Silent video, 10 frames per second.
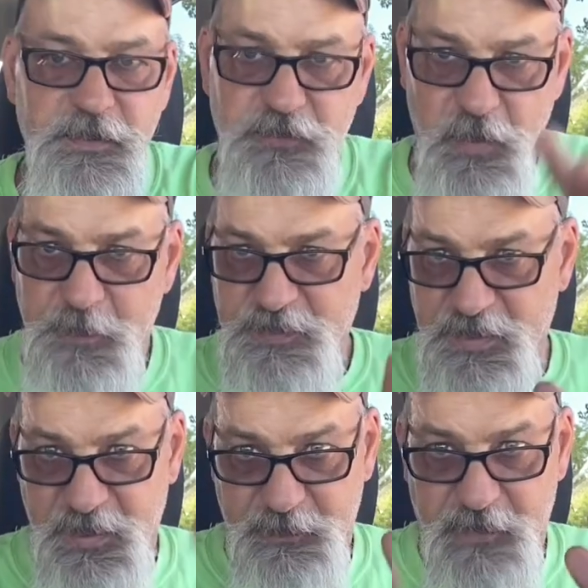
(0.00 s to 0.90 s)
stripes
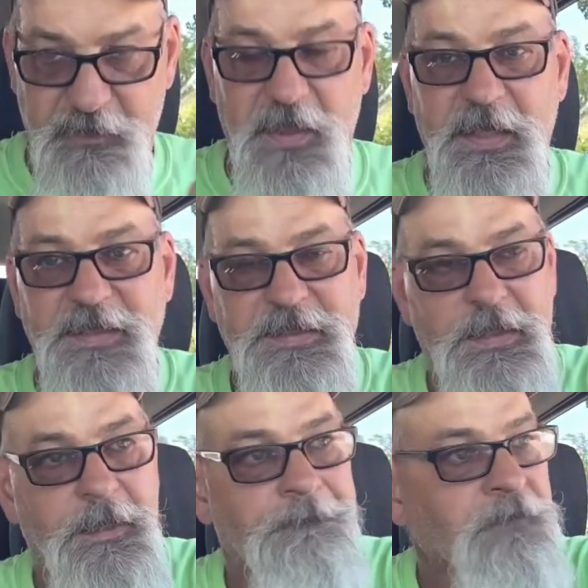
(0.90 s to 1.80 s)
and keeping everything nice and
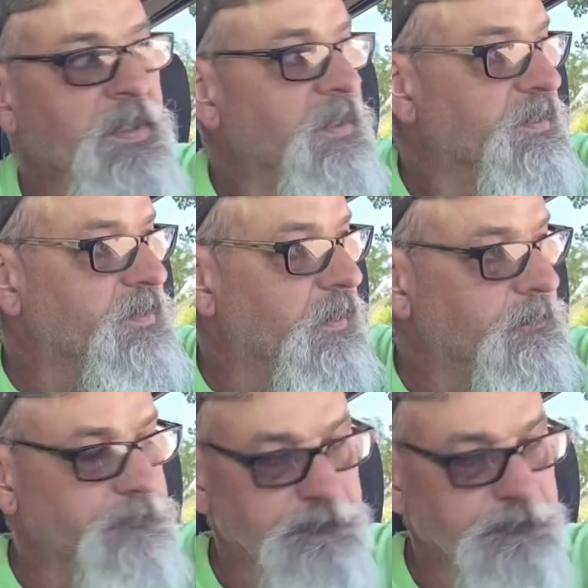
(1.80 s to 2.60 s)
neat. So